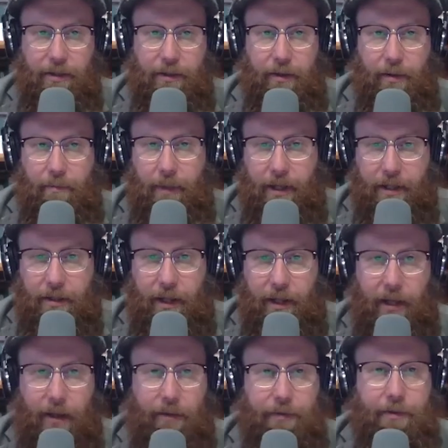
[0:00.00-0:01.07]
to their mental
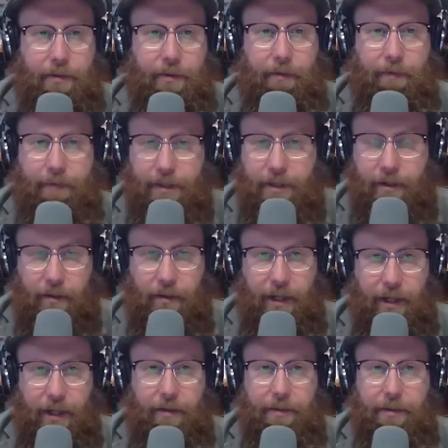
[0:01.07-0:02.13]
health, to their physical
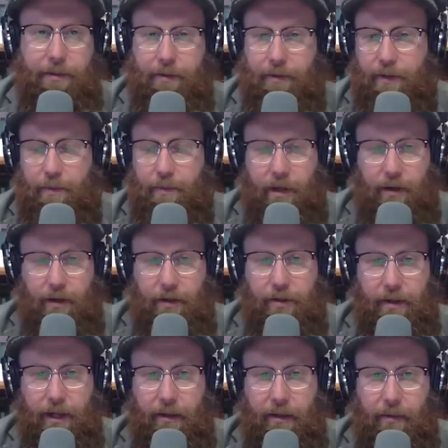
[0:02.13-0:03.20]
health, to their
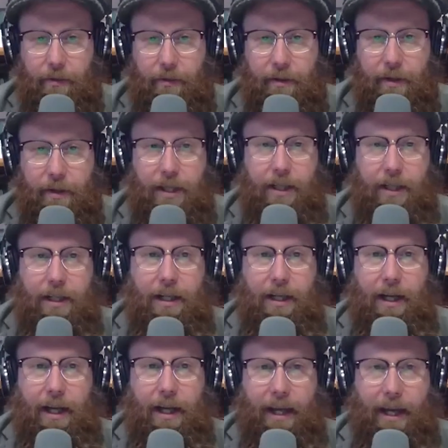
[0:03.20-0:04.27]
spiritual health.
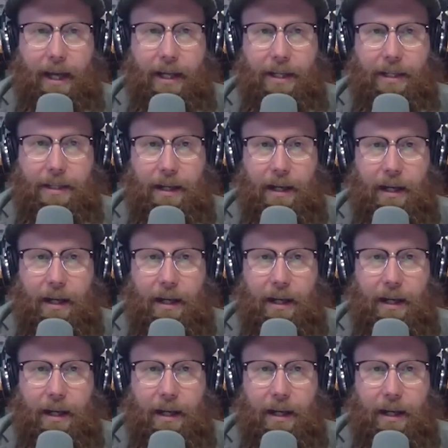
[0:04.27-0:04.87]
And